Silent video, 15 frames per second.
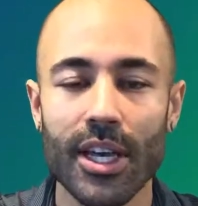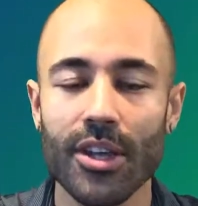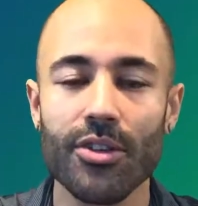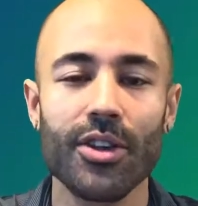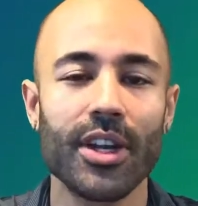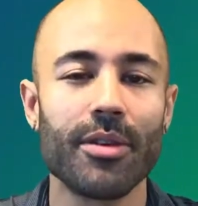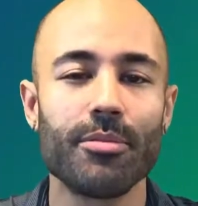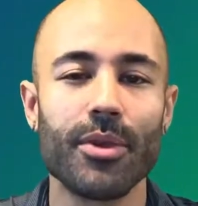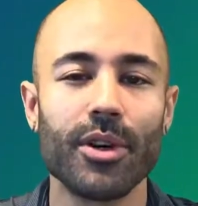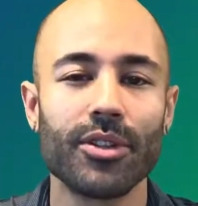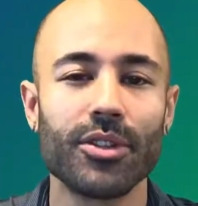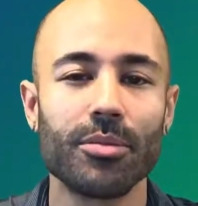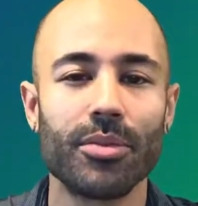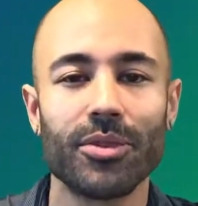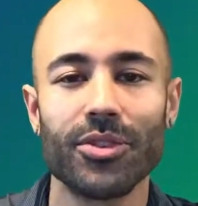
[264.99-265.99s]
You can have
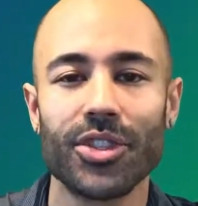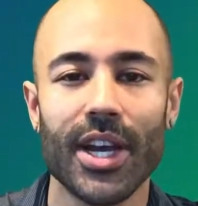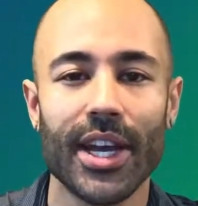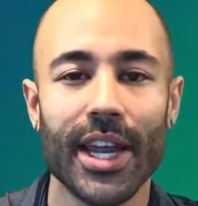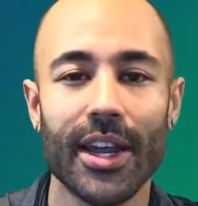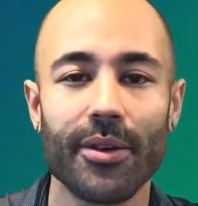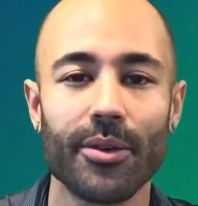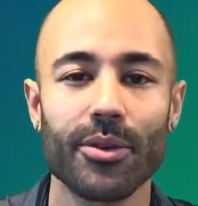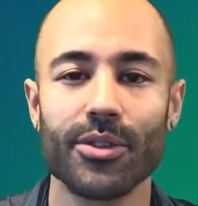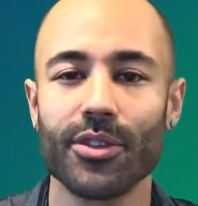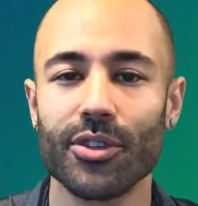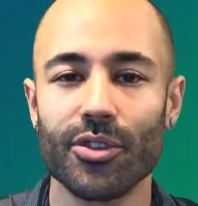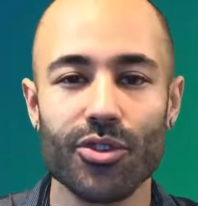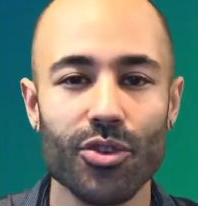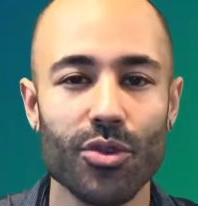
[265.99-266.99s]
multiple Jack Herers on
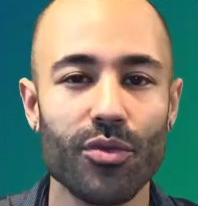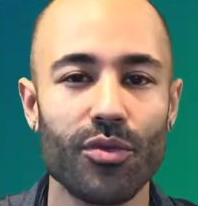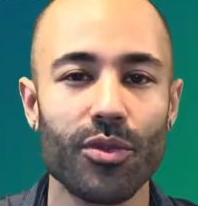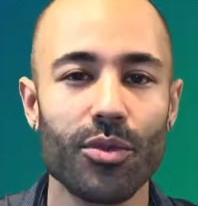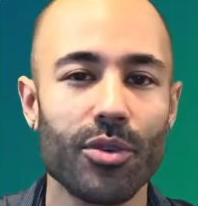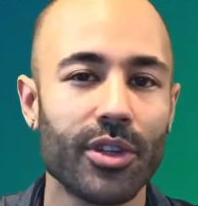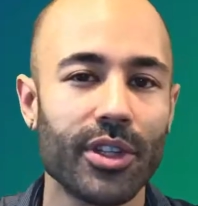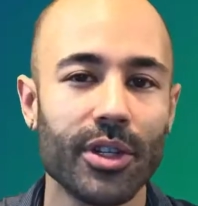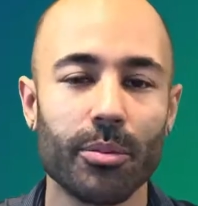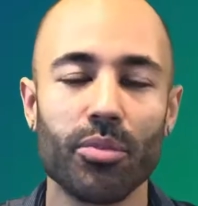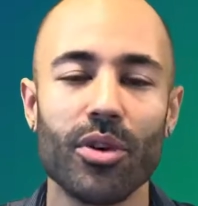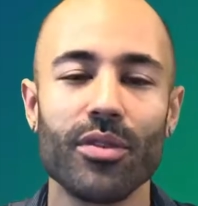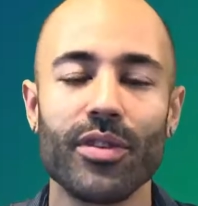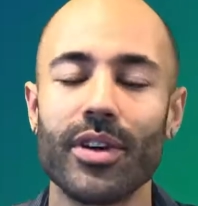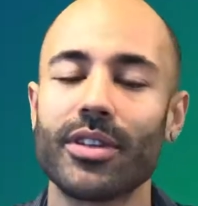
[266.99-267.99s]
a show floor, and their
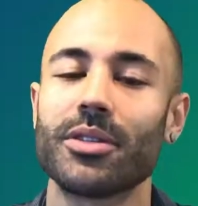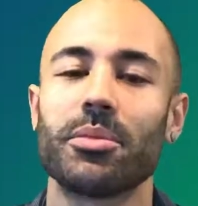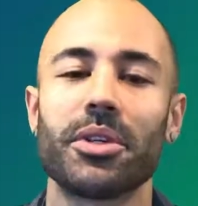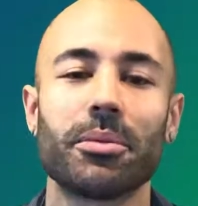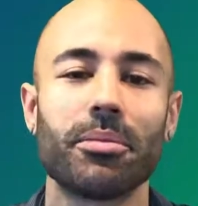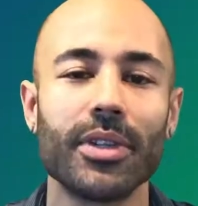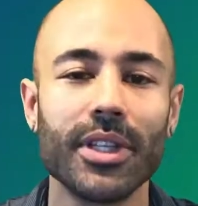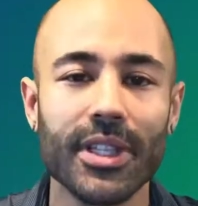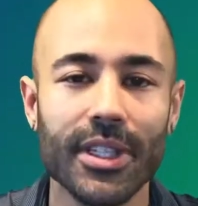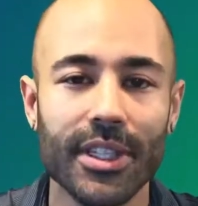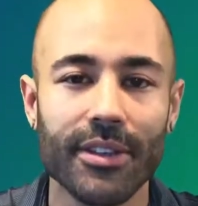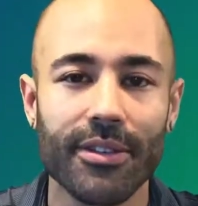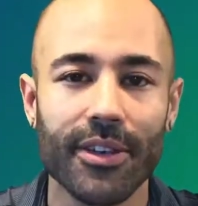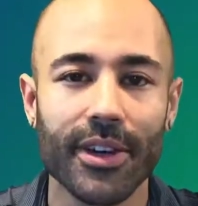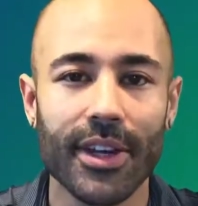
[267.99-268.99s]
profiles can be completely
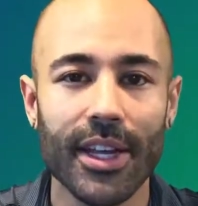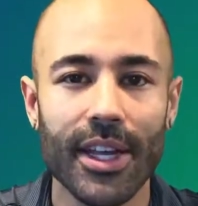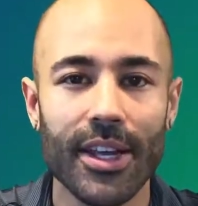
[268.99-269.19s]
different.